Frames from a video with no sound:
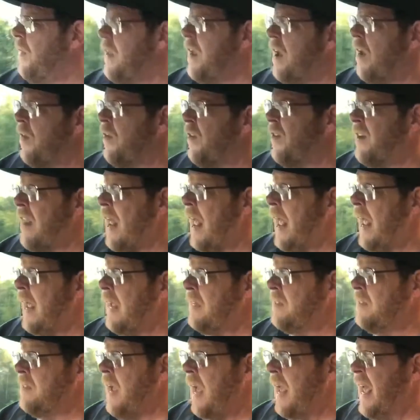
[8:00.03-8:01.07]
the other
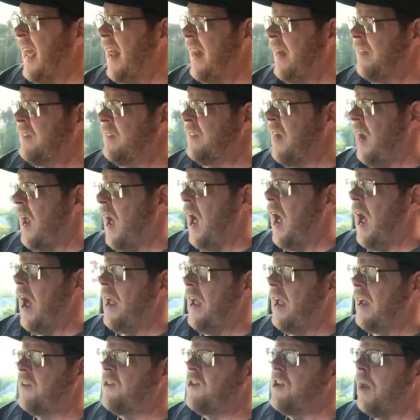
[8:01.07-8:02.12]
day, and
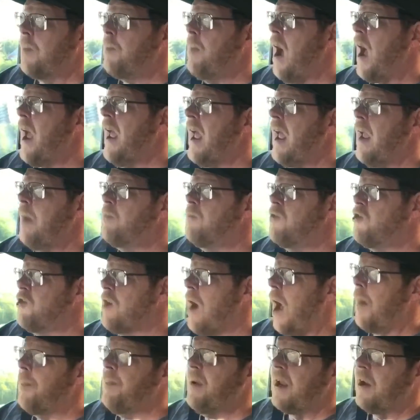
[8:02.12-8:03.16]
it's in my AIM
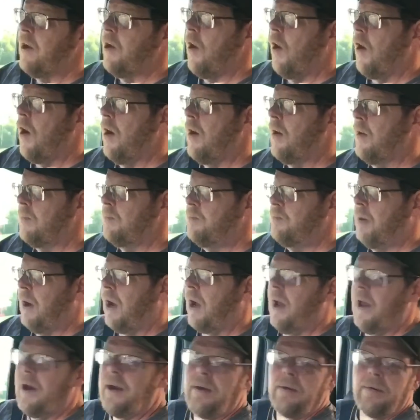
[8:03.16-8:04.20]
shopping cart,
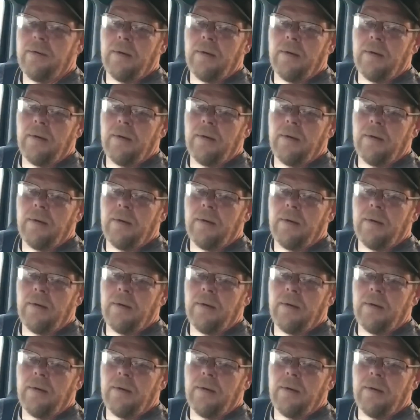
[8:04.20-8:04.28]
but